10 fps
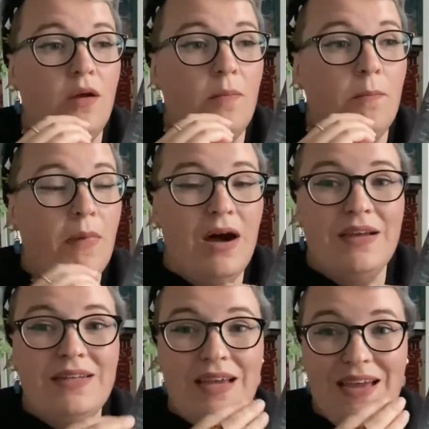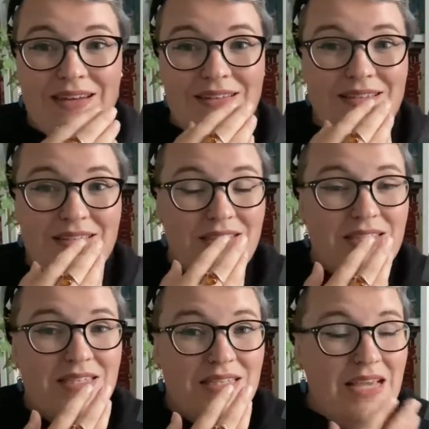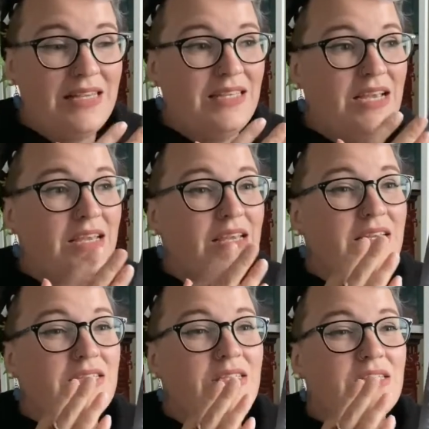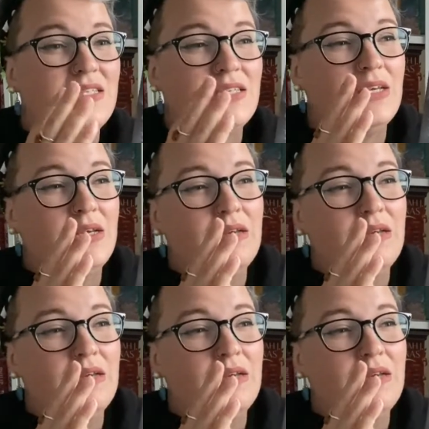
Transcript: mind, and this setting is just